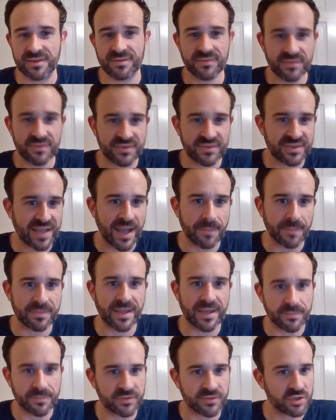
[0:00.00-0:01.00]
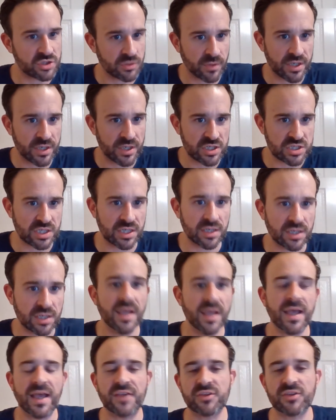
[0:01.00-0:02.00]
stopgap situation
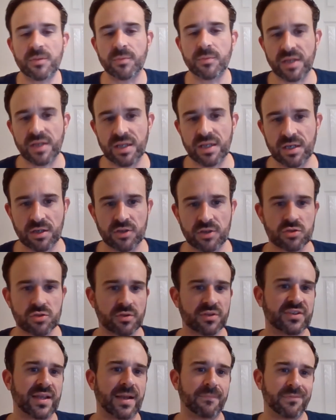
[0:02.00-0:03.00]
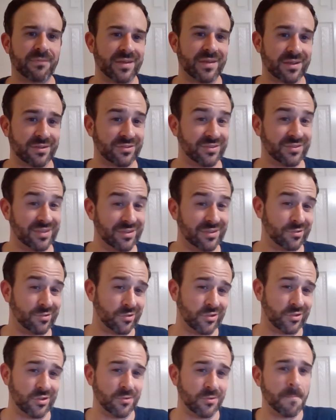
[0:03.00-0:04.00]
as they bring in a shortstop for the next season or
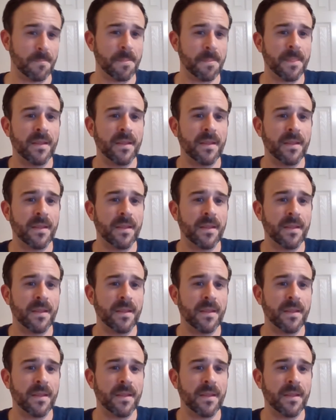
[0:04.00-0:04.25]
two.